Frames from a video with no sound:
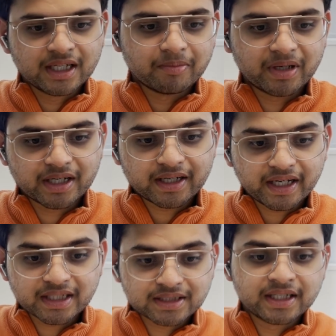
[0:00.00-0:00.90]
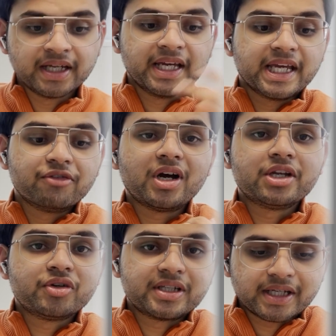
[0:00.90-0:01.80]
But next,
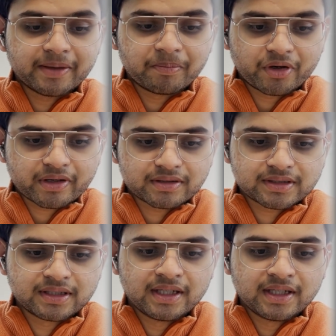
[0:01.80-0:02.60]
evaluate the importance.